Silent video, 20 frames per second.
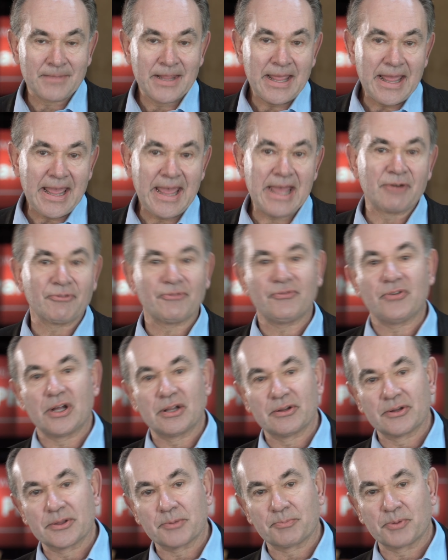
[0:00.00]
and follow
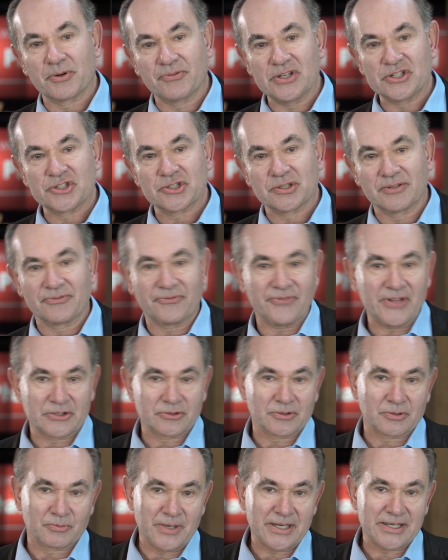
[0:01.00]
the provincial and federal
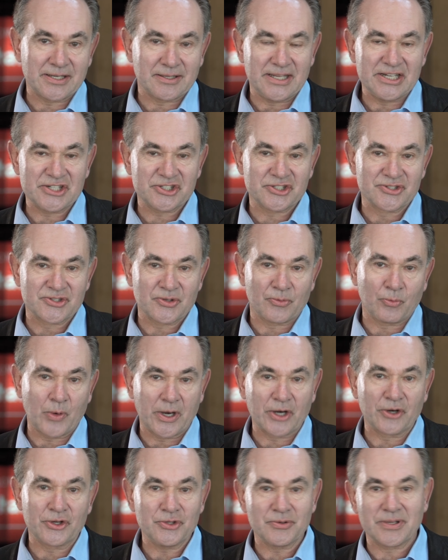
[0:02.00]
regulations of where
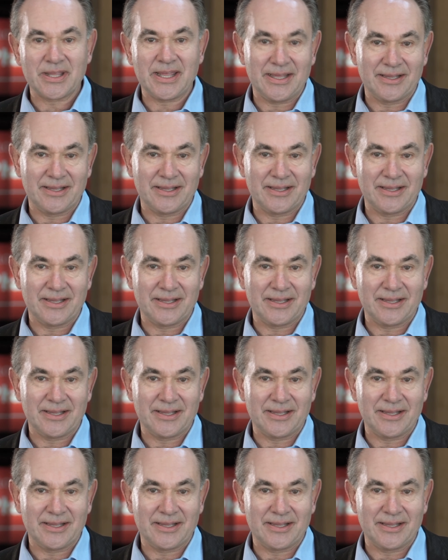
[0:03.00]
you can